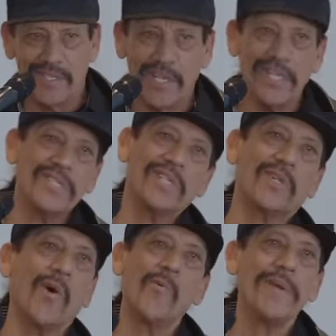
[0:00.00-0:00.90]
Jesus
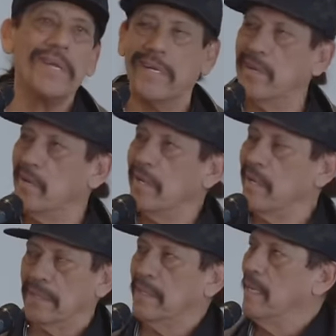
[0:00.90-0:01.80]
told me to do
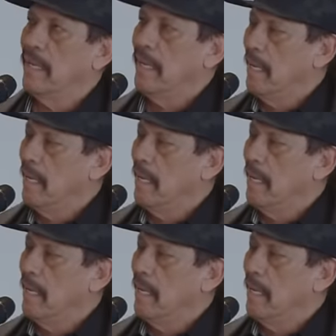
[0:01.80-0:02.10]
it.